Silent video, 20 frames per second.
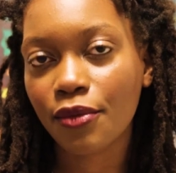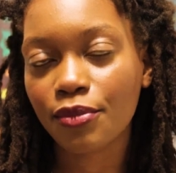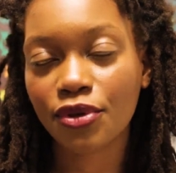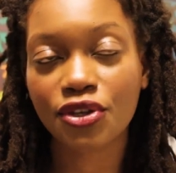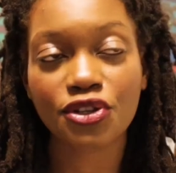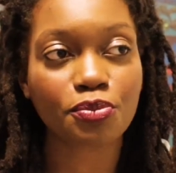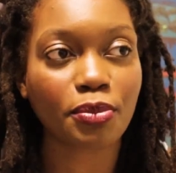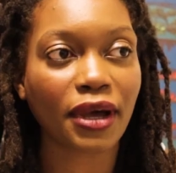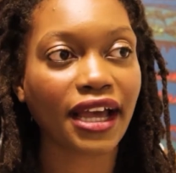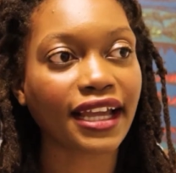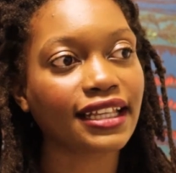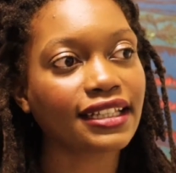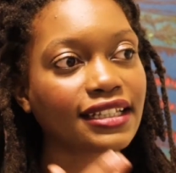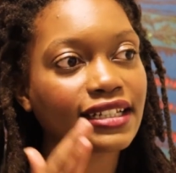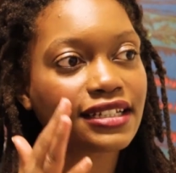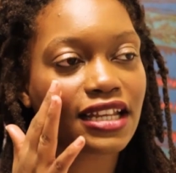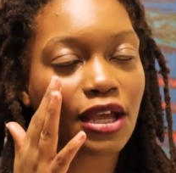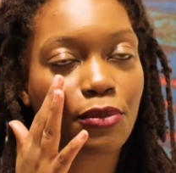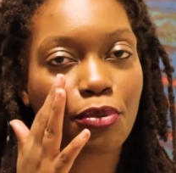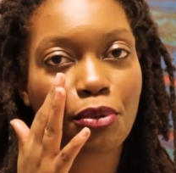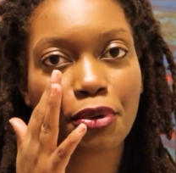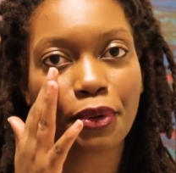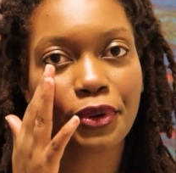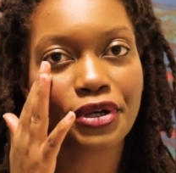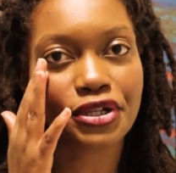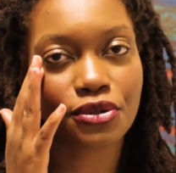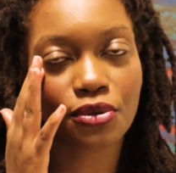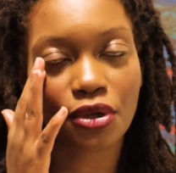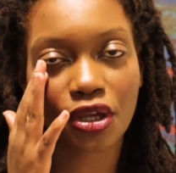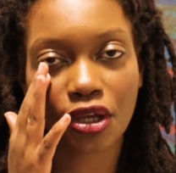Because back in the day, people
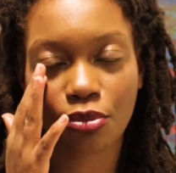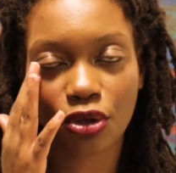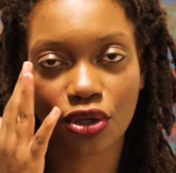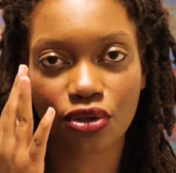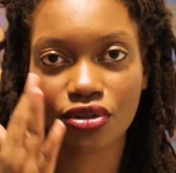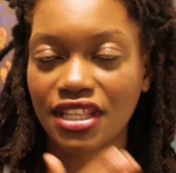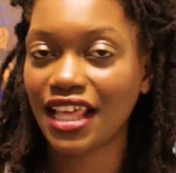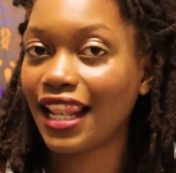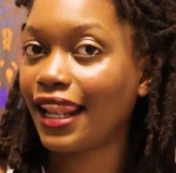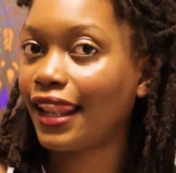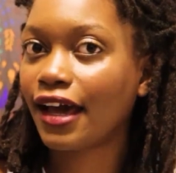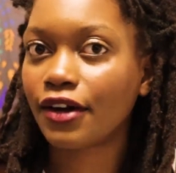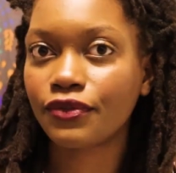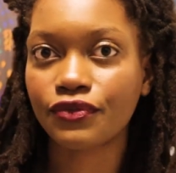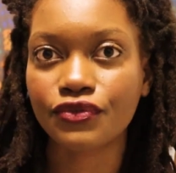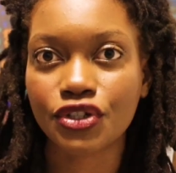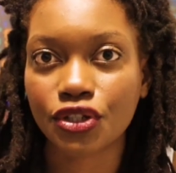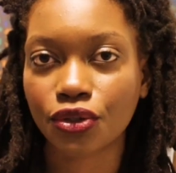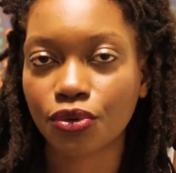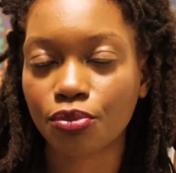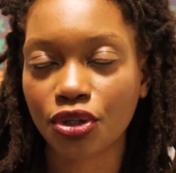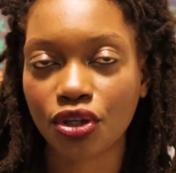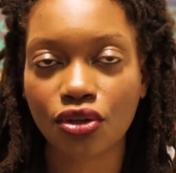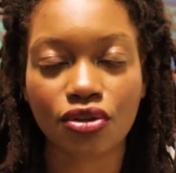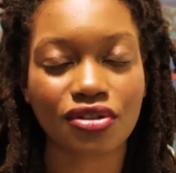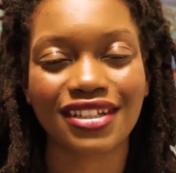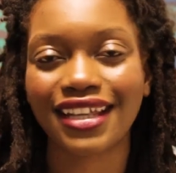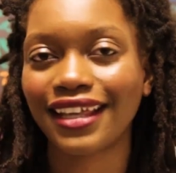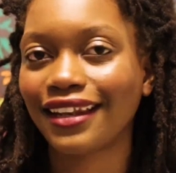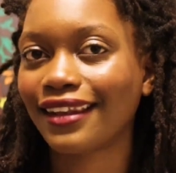were doing it because they loved you,
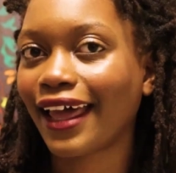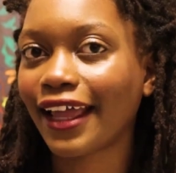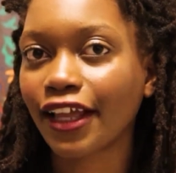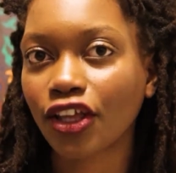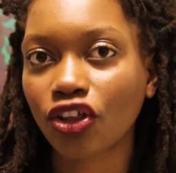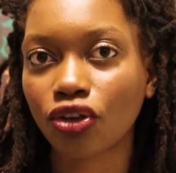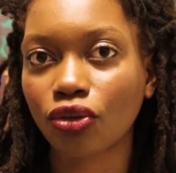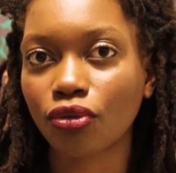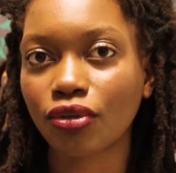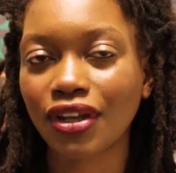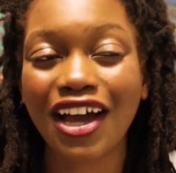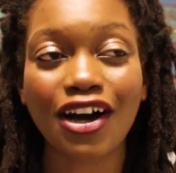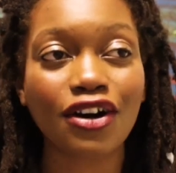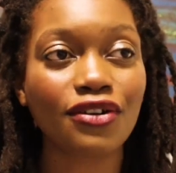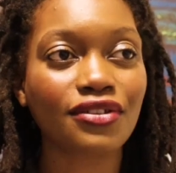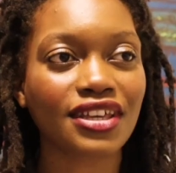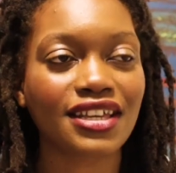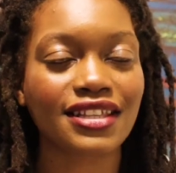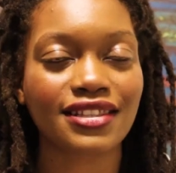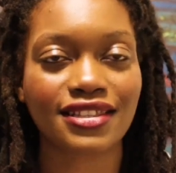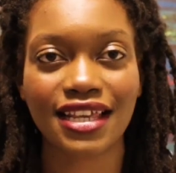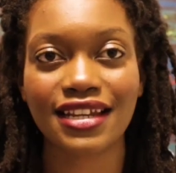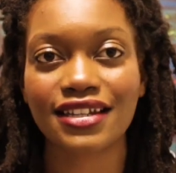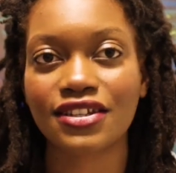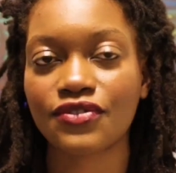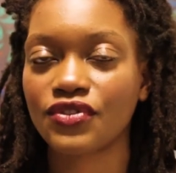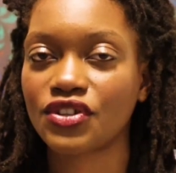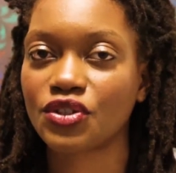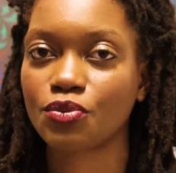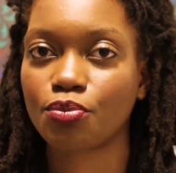because they like you. Now the
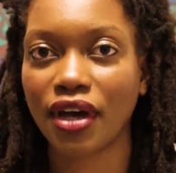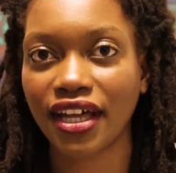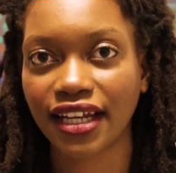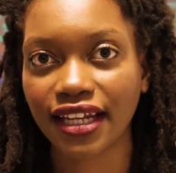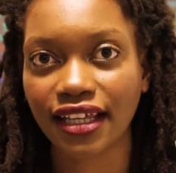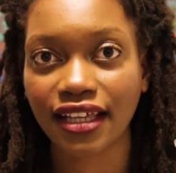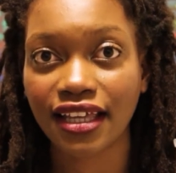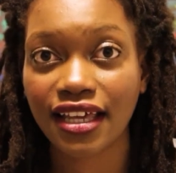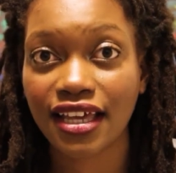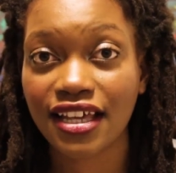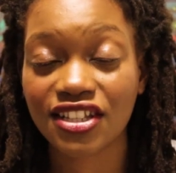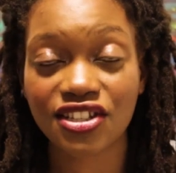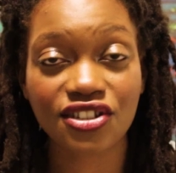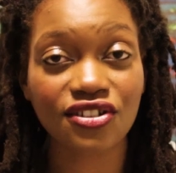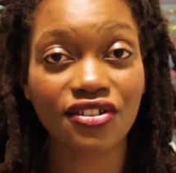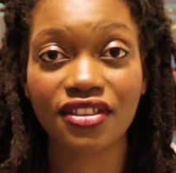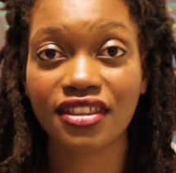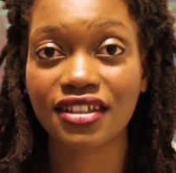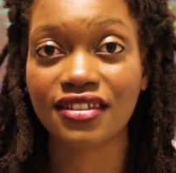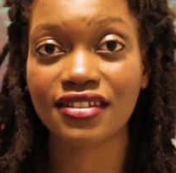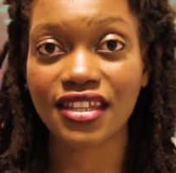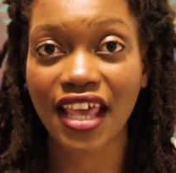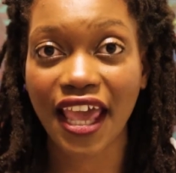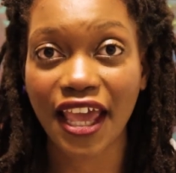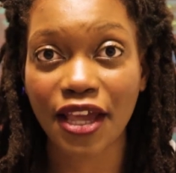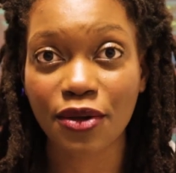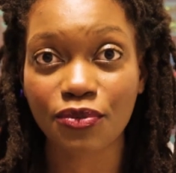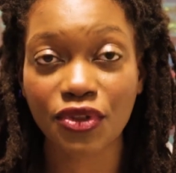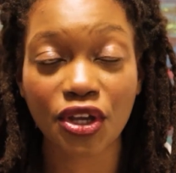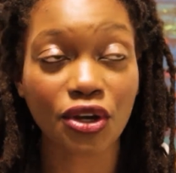incentive is money. It's not the
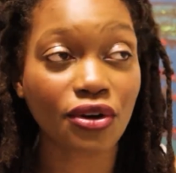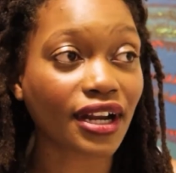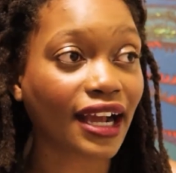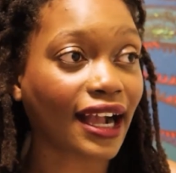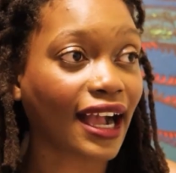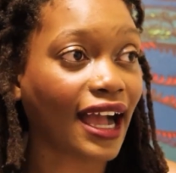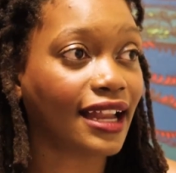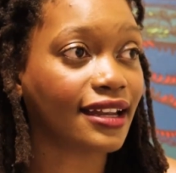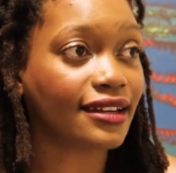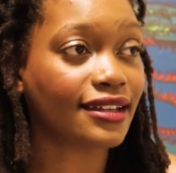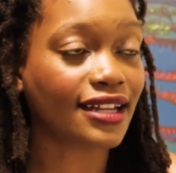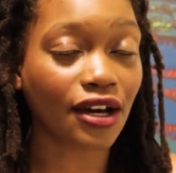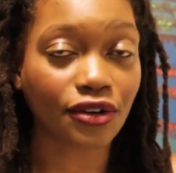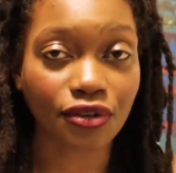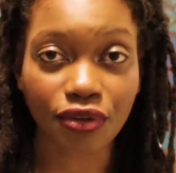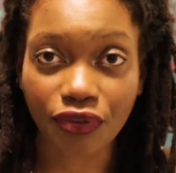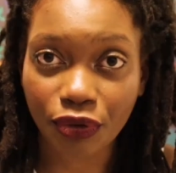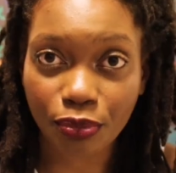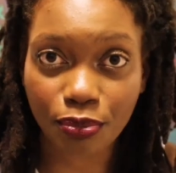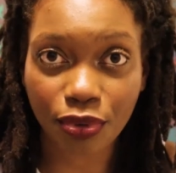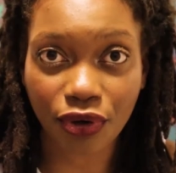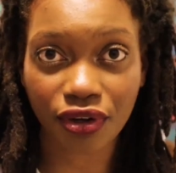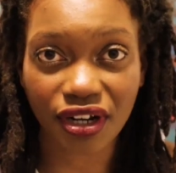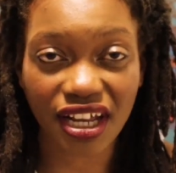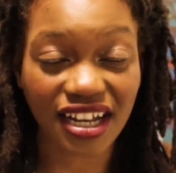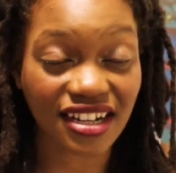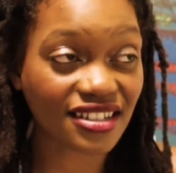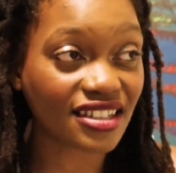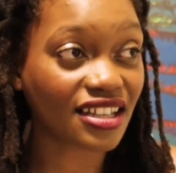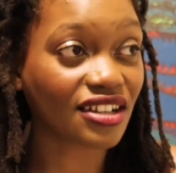same. They're going to cut down on the
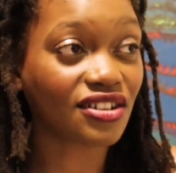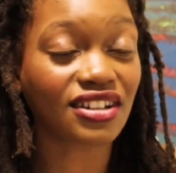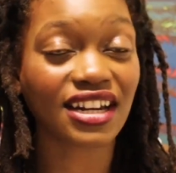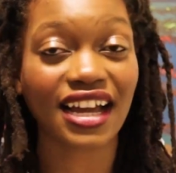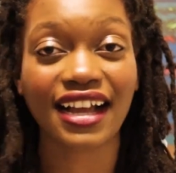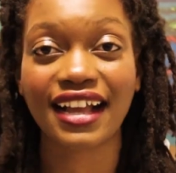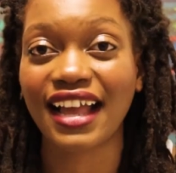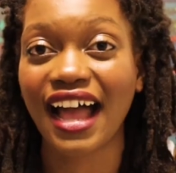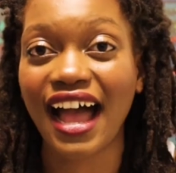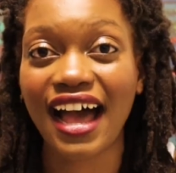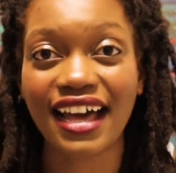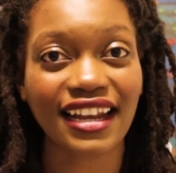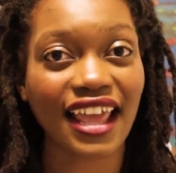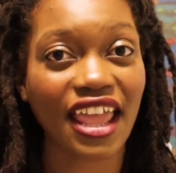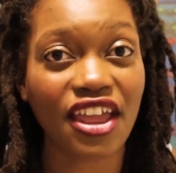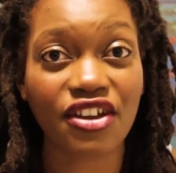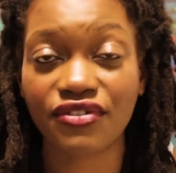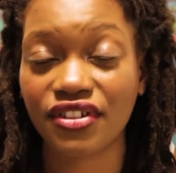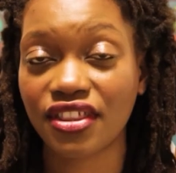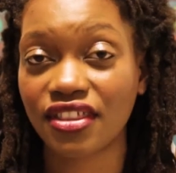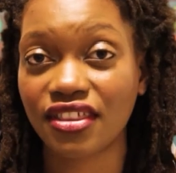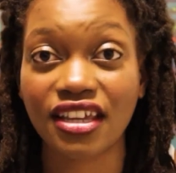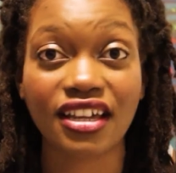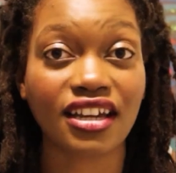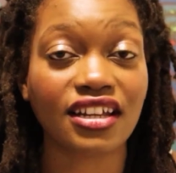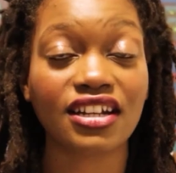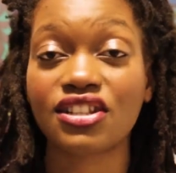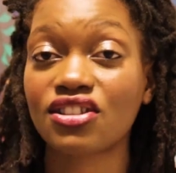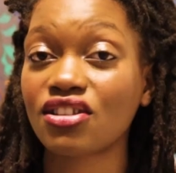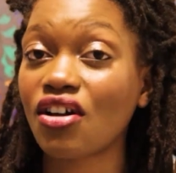products. They're going to cut
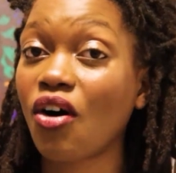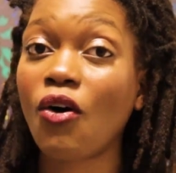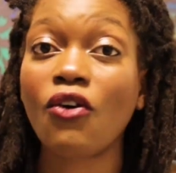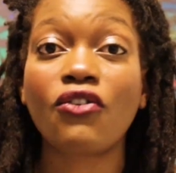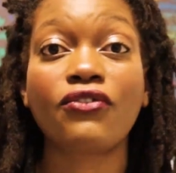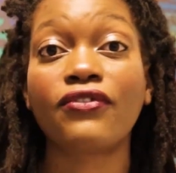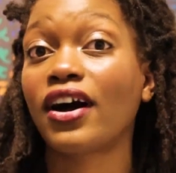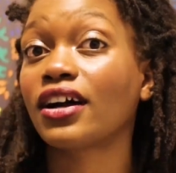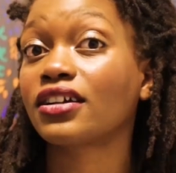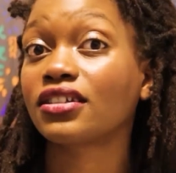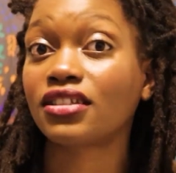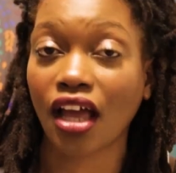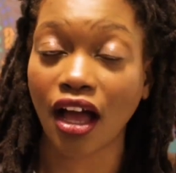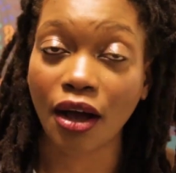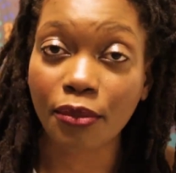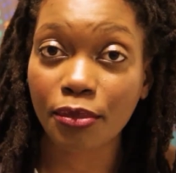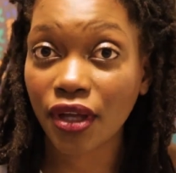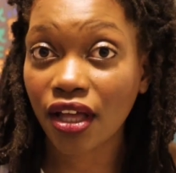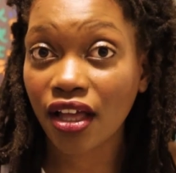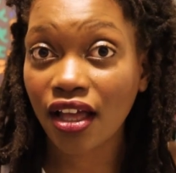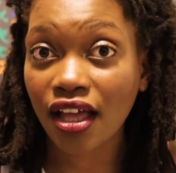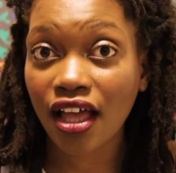everything and it's all fucked up.